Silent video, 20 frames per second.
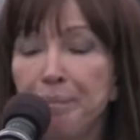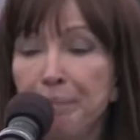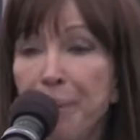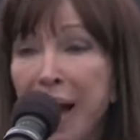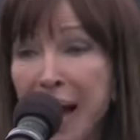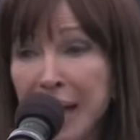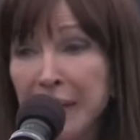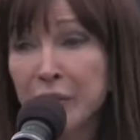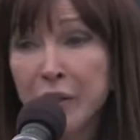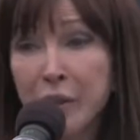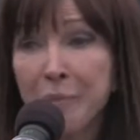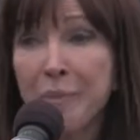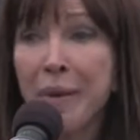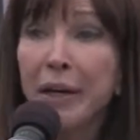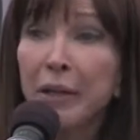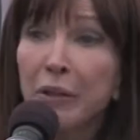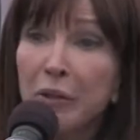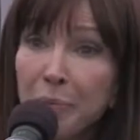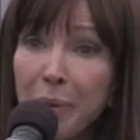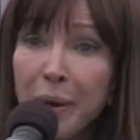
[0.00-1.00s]
back to the
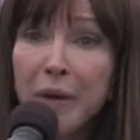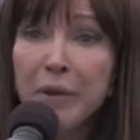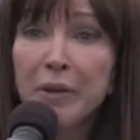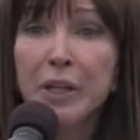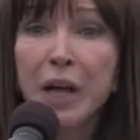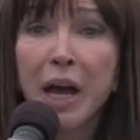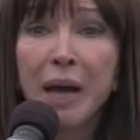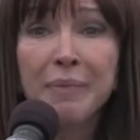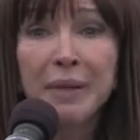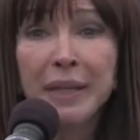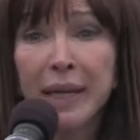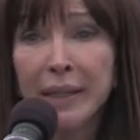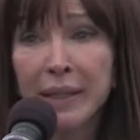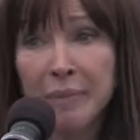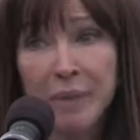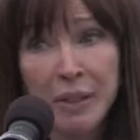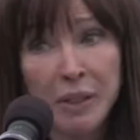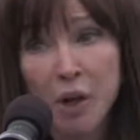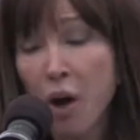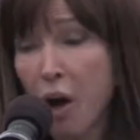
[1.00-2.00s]
medical paradigm again,
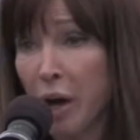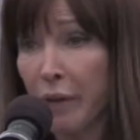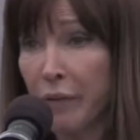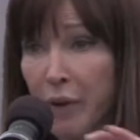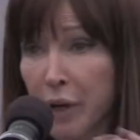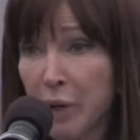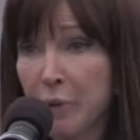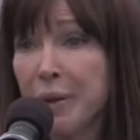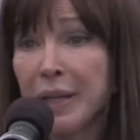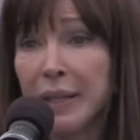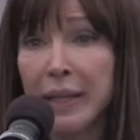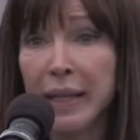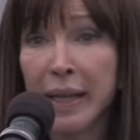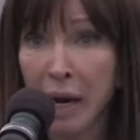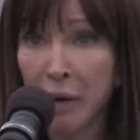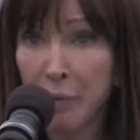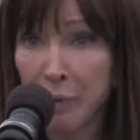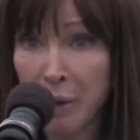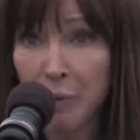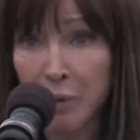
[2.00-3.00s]
let me talk very quickly, and
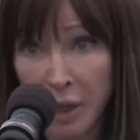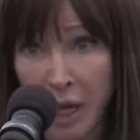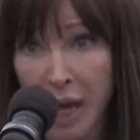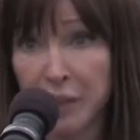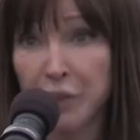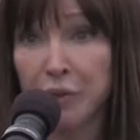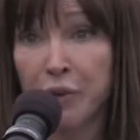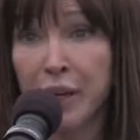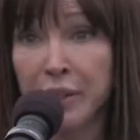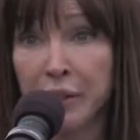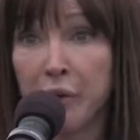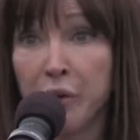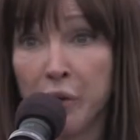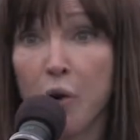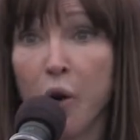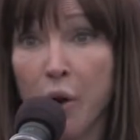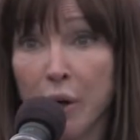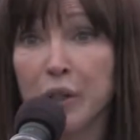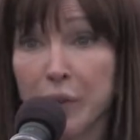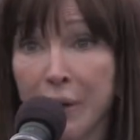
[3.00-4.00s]
I trained in New
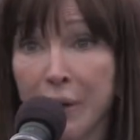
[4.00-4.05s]
York,